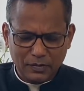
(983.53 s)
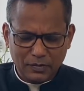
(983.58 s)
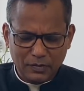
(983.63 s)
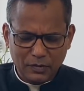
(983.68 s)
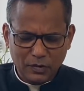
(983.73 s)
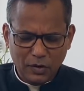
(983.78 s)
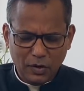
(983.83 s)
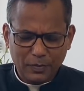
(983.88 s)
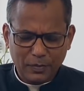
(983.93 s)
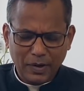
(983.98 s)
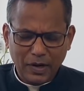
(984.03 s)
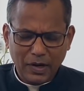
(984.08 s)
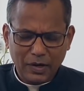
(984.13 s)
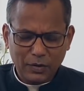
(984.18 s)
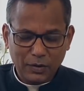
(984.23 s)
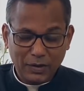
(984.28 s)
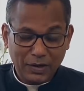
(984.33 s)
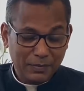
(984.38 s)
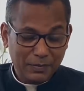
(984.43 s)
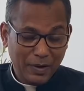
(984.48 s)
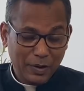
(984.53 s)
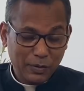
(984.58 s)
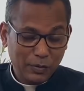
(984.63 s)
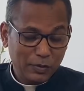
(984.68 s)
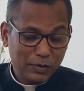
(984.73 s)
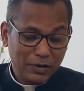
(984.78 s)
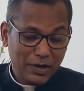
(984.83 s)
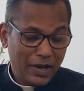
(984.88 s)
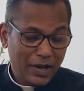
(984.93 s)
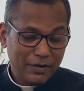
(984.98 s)
Lord, when I look at my
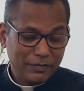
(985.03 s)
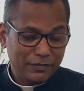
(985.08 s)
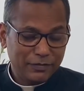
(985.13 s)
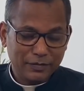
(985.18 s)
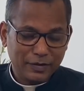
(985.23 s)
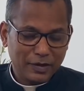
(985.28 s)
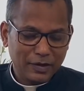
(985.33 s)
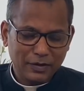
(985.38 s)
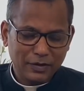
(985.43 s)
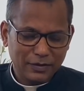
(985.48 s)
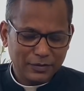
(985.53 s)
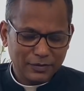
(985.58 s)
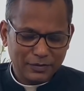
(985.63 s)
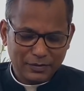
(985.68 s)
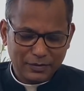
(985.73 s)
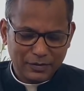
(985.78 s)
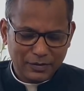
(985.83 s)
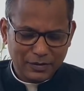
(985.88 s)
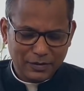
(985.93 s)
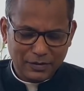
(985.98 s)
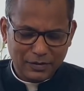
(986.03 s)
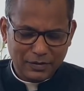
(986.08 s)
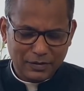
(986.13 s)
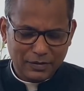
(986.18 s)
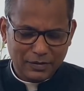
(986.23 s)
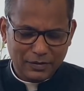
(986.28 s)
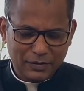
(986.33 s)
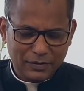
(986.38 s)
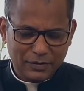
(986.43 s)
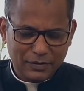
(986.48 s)
own life here,
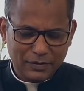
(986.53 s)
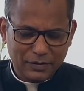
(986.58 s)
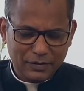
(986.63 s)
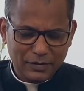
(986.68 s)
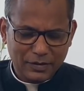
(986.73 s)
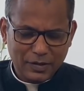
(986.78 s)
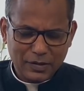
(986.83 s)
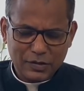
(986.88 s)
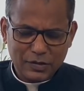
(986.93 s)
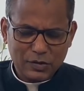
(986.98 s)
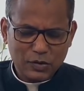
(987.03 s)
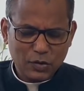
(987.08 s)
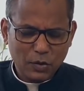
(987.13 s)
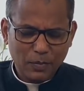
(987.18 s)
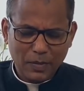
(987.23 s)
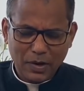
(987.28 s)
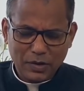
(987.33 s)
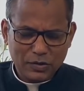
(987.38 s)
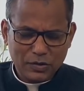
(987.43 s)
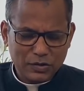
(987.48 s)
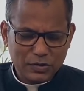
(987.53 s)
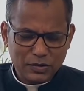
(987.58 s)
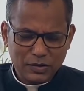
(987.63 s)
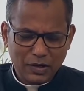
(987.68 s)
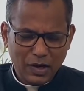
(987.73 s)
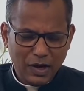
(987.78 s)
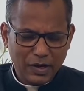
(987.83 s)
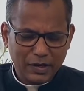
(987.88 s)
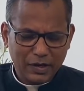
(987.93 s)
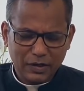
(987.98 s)
there's so much
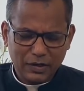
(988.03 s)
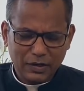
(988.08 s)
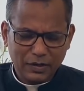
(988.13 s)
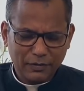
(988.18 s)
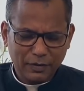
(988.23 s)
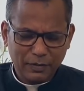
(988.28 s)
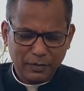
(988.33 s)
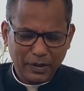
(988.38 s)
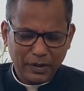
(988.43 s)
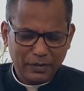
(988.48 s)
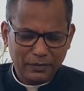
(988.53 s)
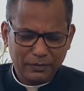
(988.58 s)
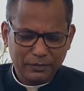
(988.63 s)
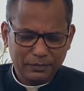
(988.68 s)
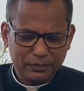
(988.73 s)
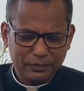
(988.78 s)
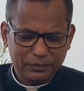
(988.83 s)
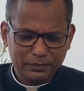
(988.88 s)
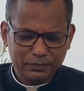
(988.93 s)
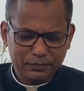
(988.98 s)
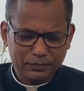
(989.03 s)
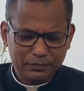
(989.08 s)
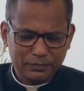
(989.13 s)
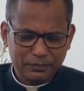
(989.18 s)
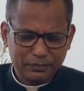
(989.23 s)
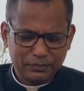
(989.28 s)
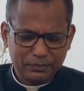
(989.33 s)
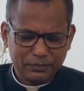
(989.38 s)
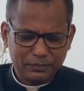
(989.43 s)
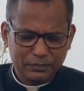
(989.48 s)
I can give away,
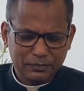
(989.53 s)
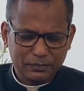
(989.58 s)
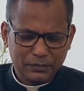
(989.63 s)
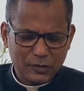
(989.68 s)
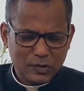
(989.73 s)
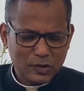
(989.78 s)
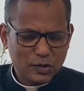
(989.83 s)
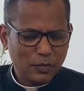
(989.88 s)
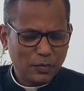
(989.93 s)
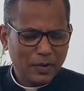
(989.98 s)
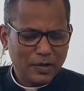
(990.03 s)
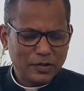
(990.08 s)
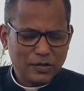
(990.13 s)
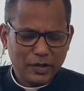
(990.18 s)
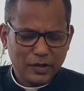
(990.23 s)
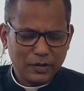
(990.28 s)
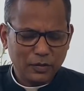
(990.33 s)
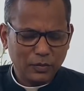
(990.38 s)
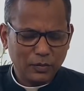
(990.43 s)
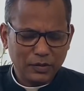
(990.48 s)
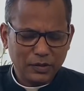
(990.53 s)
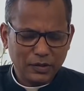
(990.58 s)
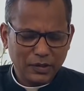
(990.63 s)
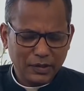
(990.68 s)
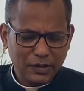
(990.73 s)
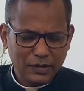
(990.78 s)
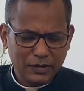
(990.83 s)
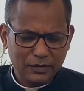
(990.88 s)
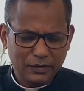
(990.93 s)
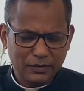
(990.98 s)
so much I don't need.